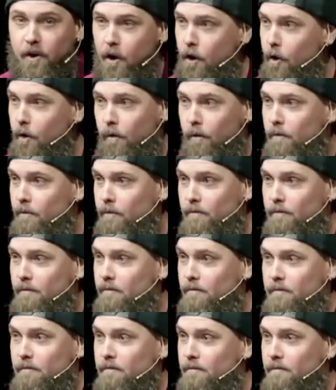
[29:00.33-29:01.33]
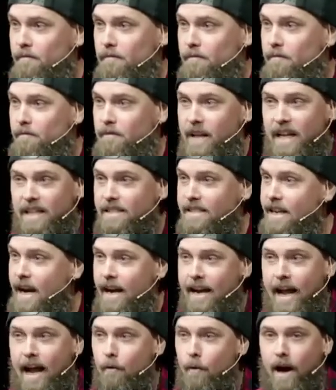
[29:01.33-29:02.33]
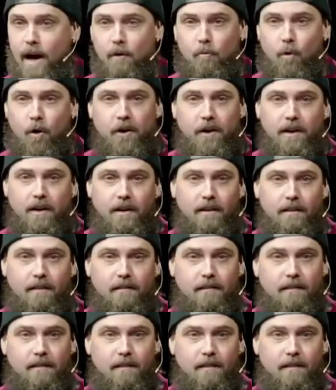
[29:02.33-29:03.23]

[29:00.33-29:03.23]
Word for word: No, that's not how I work.